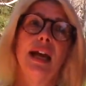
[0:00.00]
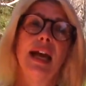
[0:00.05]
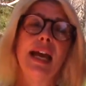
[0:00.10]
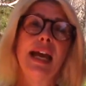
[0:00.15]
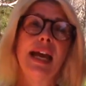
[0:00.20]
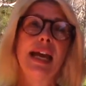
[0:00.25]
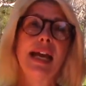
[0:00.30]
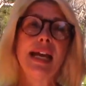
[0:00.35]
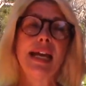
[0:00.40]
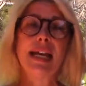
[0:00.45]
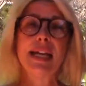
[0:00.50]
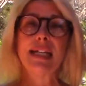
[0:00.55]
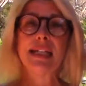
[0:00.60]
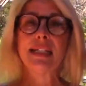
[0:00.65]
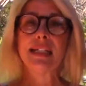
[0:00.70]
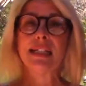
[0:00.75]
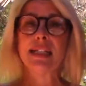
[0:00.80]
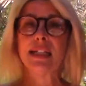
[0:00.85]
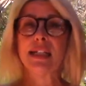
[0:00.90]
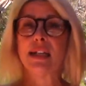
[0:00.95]

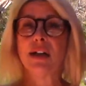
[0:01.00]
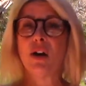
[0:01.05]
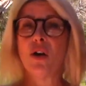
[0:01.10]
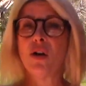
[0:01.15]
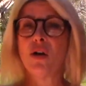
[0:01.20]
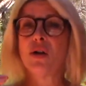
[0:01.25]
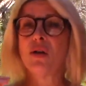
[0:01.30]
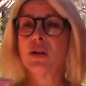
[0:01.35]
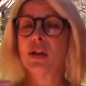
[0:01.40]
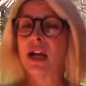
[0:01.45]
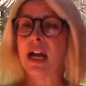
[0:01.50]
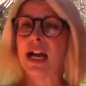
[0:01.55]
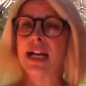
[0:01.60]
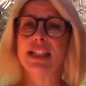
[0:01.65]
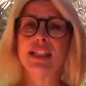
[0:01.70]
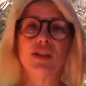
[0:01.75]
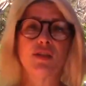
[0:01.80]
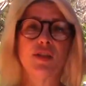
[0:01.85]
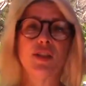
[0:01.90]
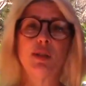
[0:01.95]
and all
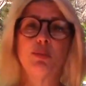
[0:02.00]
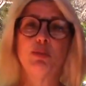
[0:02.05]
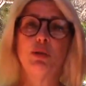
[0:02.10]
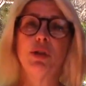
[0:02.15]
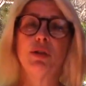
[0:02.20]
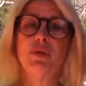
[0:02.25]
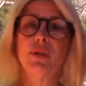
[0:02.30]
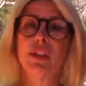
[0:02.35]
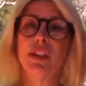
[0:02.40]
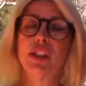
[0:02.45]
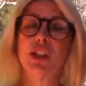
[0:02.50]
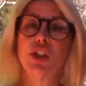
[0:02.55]
kinds of just beautiful little